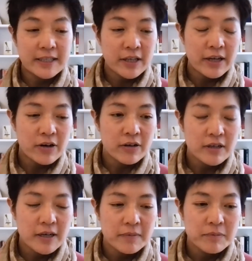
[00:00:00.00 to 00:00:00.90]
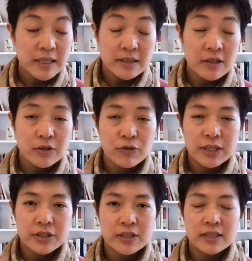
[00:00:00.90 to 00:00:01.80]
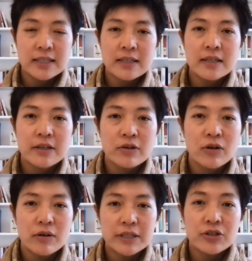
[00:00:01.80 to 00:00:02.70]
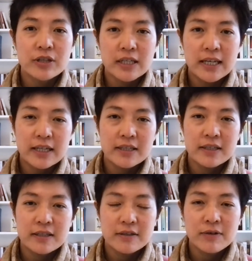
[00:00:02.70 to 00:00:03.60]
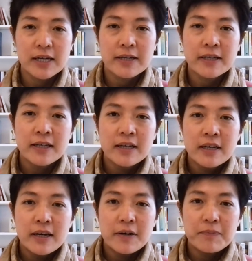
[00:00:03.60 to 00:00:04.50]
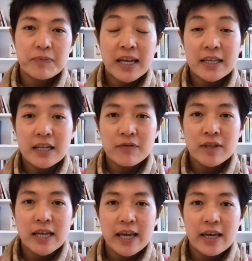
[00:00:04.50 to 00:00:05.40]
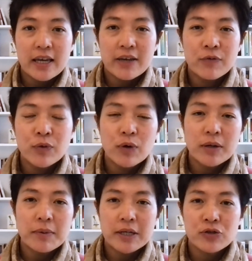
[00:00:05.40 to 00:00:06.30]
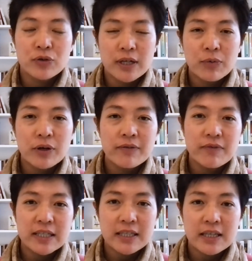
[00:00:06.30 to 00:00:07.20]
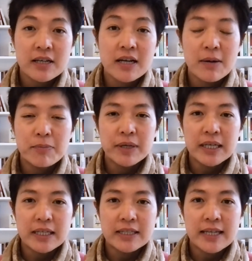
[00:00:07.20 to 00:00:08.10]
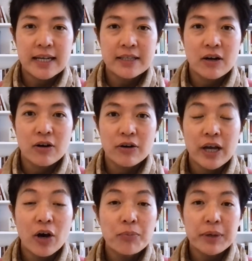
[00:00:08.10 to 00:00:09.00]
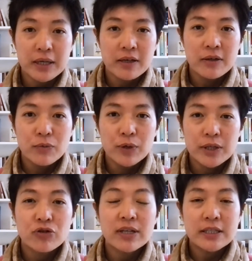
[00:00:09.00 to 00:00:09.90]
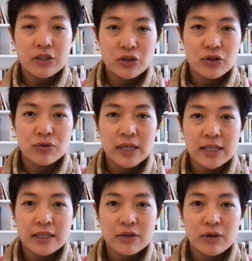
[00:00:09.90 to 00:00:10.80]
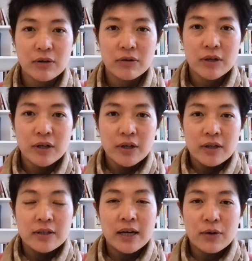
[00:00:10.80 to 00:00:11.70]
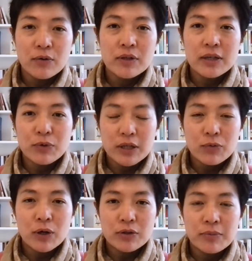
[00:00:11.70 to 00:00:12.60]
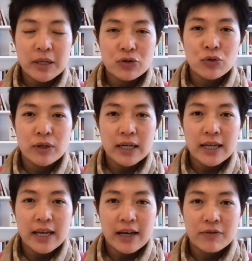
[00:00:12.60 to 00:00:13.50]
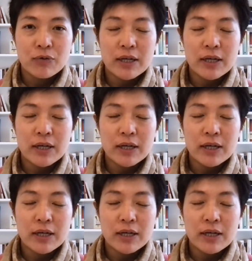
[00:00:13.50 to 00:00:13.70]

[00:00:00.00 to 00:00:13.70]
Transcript: they are. That's a good question, because I think they're all interconnected, right? At the end of the day, if we want to make sure that we're investing in companies that are helping with transition to net zero, not only we want to make sure that they have the right